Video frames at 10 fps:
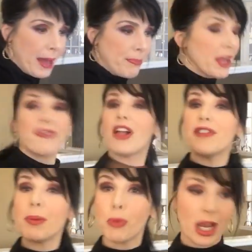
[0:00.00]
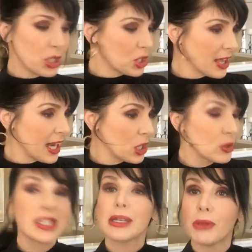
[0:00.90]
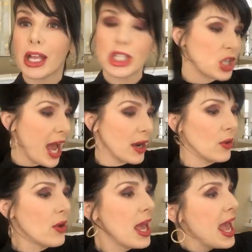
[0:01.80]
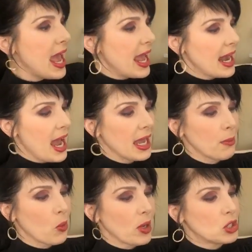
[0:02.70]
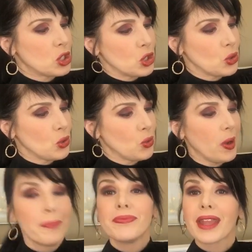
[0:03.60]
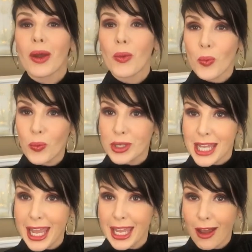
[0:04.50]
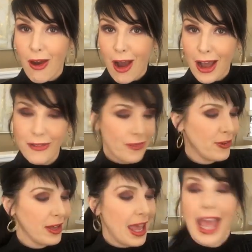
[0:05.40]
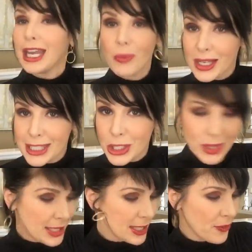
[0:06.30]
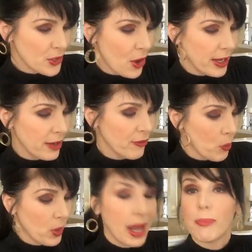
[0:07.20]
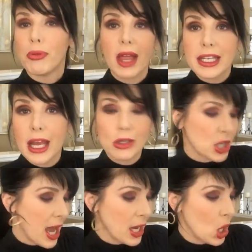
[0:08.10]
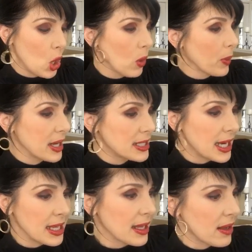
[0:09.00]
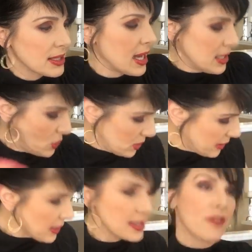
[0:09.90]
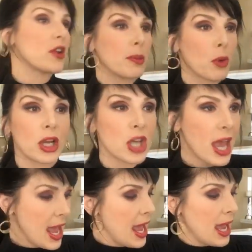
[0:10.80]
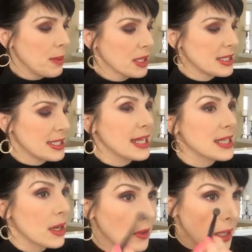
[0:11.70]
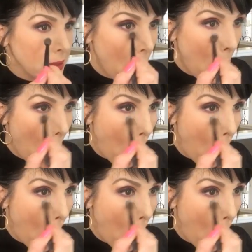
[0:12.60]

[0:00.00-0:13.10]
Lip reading: my big fluffy brush that I used to blend shadow, and I am going to take off any residue that's left on it from when I blended out shadow or when I did anything else on it, so nothing's left on the brush, and I'm gonna set underneath.